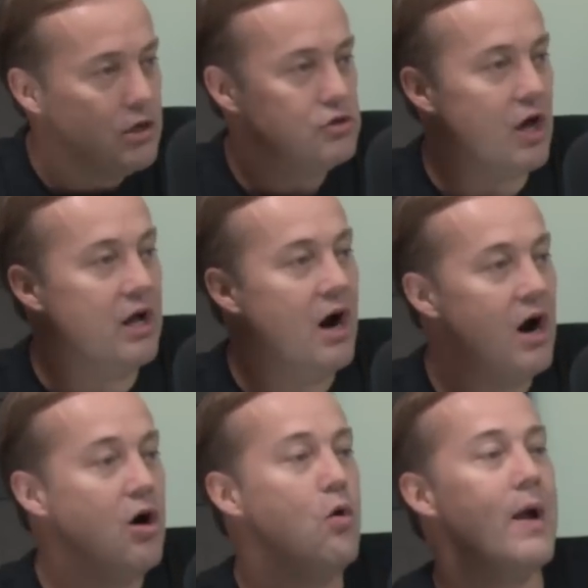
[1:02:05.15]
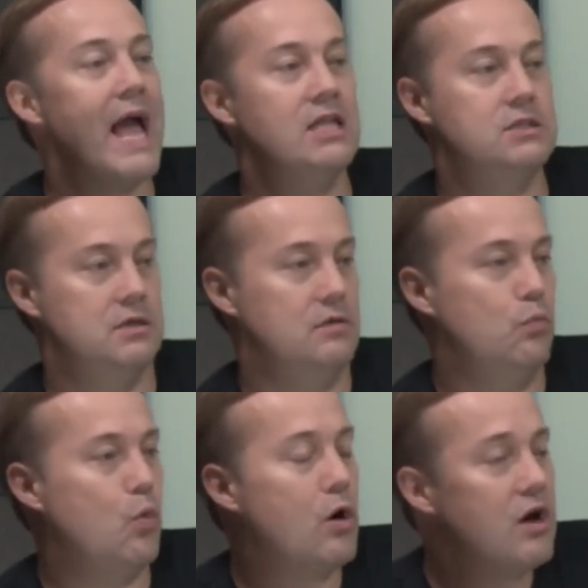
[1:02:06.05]
to go and to
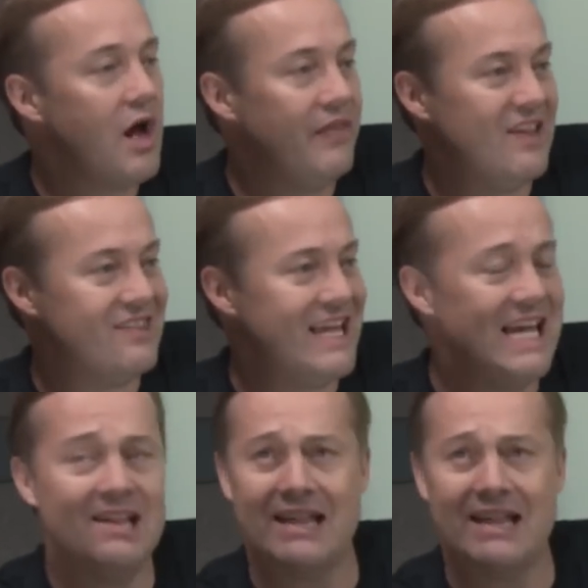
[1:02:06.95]
work on these things,